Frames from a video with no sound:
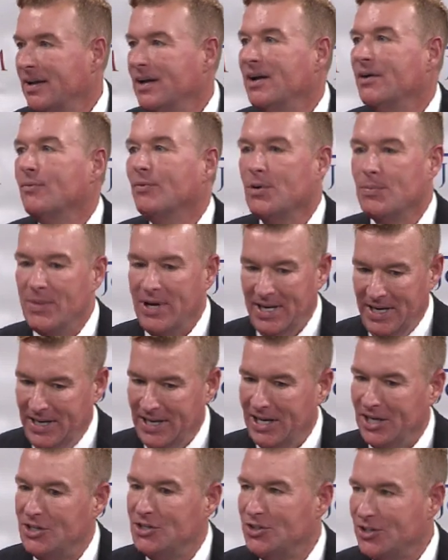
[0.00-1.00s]

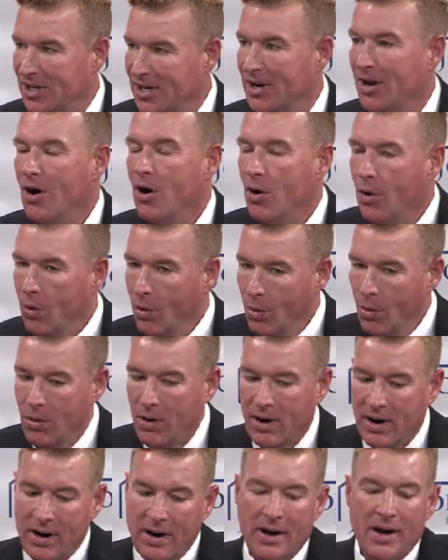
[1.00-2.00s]
remediation
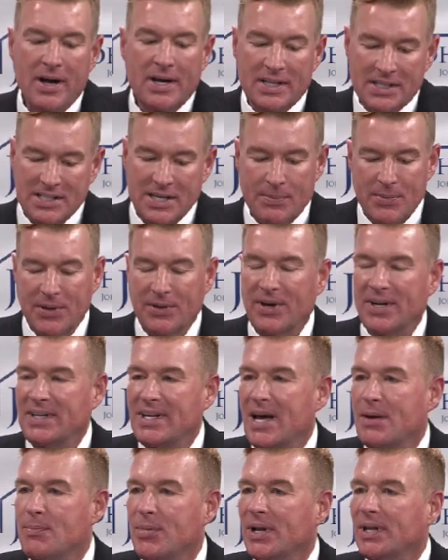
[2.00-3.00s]
or something like
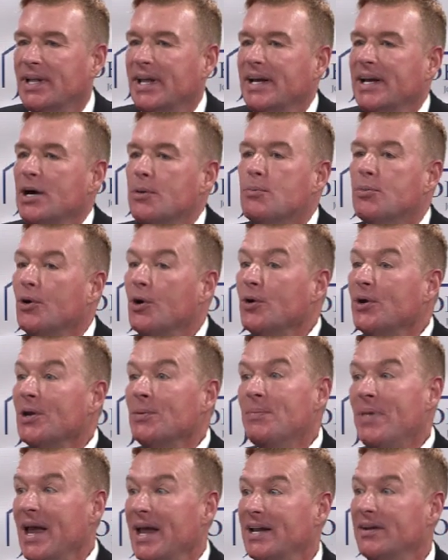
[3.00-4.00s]
that. But like a broken
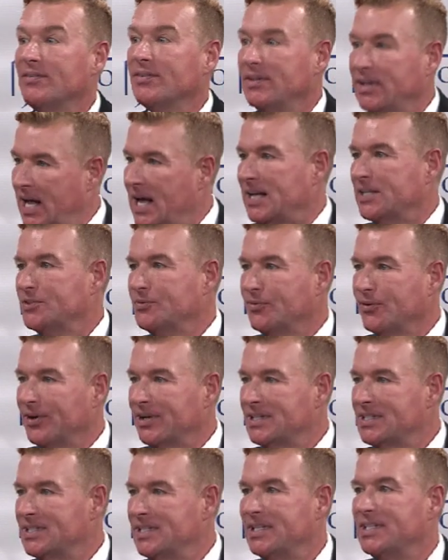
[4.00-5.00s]
pane of glass, for
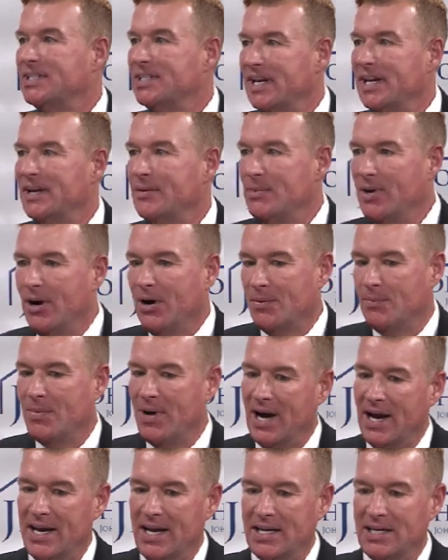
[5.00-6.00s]
instance, on
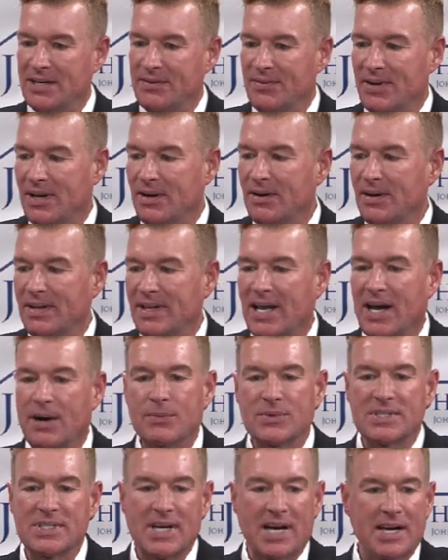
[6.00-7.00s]
my end of it, that
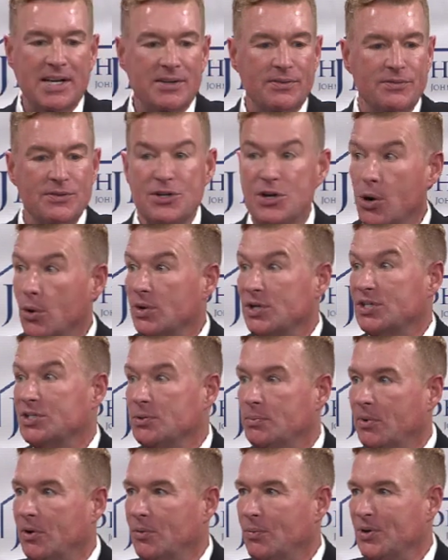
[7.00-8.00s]
was kind of
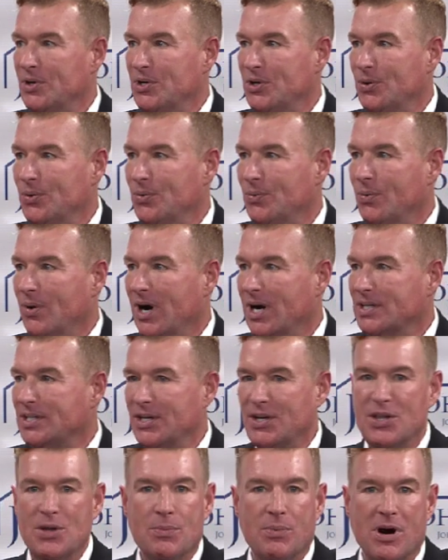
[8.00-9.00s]
noticeable when you walked
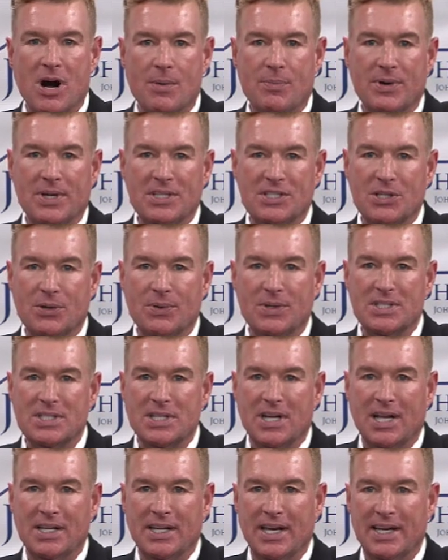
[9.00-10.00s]
into the property, so it's
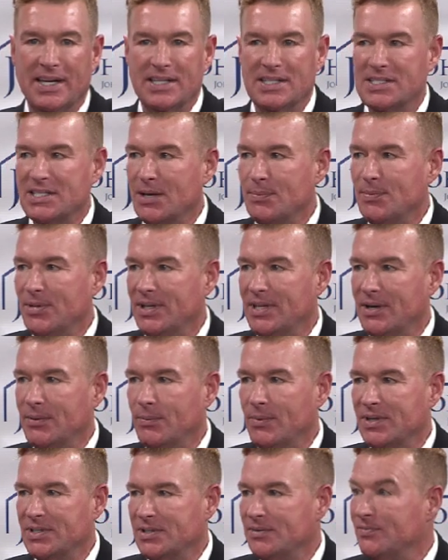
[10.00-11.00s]
not like it's something that
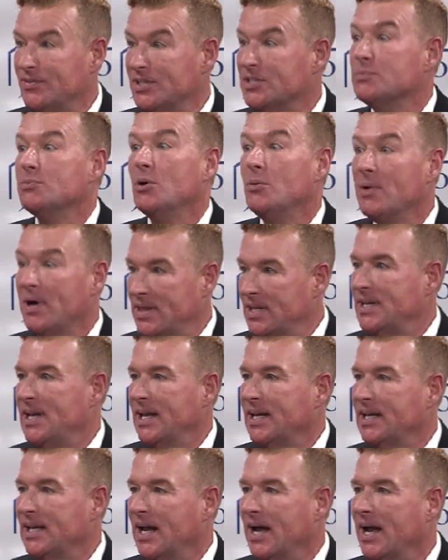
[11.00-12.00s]
wasn't visible by the
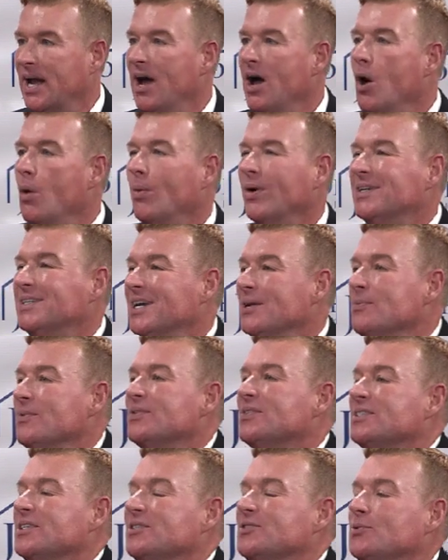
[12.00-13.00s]
naked eye. What type of
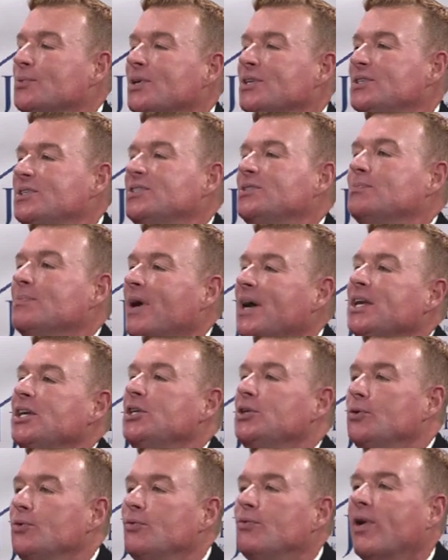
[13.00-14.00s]
situations might
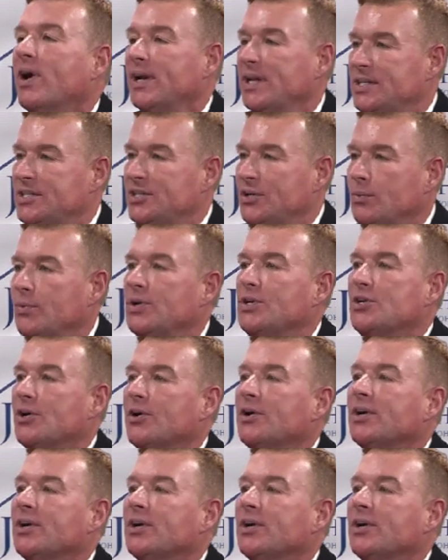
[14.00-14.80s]
you run into when you're